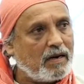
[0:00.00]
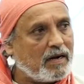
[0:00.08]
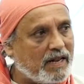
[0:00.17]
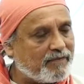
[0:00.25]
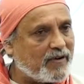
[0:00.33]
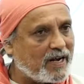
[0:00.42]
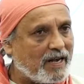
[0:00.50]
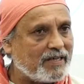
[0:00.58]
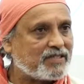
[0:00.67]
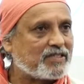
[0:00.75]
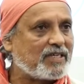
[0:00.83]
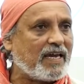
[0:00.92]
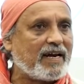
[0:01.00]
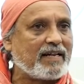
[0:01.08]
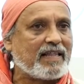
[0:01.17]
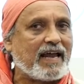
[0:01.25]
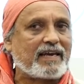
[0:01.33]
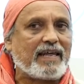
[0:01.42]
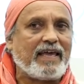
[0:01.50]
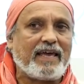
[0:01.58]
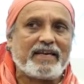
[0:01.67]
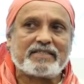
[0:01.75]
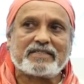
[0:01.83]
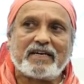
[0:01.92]
definitely shared, that
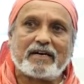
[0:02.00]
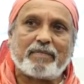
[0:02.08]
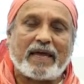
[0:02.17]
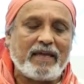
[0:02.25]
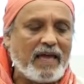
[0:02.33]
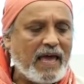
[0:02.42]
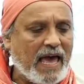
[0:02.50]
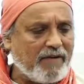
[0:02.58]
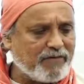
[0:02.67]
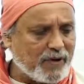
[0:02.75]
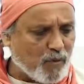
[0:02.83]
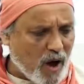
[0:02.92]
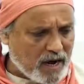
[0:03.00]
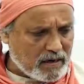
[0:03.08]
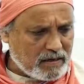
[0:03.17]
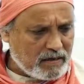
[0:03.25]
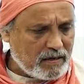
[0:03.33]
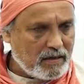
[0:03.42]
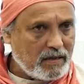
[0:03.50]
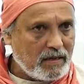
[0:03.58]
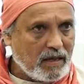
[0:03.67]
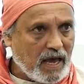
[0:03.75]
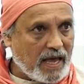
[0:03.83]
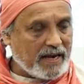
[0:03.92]
air is shared by everyone.
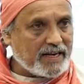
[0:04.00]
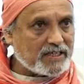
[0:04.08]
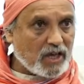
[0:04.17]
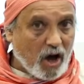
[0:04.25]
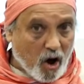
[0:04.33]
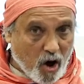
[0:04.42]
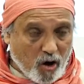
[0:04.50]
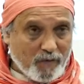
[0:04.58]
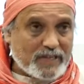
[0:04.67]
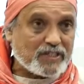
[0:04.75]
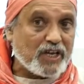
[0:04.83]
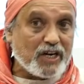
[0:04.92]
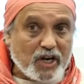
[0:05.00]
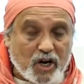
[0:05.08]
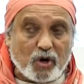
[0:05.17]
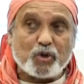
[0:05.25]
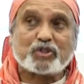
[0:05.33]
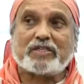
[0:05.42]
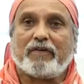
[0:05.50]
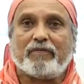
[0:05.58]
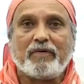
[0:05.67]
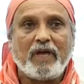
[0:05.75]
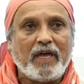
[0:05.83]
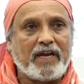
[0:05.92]
And it is always
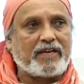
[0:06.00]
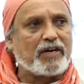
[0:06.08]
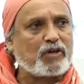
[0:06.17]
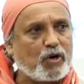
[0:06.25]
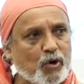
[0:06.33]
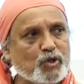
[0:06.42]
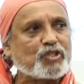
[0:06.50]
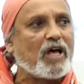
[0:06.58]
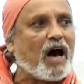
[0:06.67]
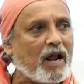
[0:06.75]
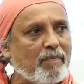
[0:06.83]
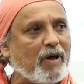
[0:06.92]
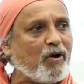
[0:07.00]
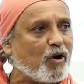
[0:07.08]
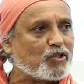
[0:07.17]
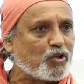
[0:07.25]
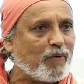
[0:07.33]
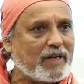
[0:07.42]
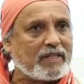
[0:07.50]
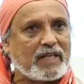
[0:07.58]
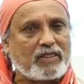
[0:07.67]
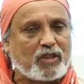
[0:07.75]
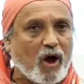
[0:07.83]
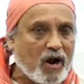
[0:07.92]
inclusive. It includes the urban also when
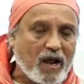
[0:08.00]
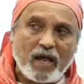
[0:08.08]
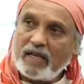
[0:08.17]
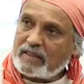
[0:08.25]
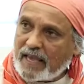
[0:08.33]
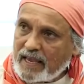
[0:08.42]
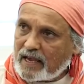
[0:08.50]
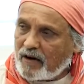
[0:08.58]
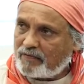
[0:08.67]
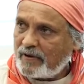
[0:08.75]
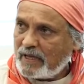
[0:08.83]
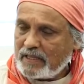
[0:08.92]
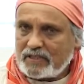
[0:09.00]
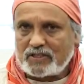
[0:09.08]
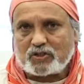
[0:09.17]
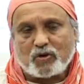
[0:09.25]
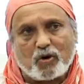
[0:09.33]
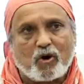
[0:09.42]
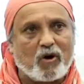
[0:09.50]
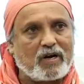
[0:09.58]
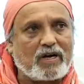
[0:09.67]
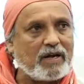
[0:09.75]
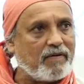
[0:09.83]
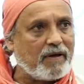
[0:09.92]
they think of this
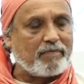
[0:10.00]
so-called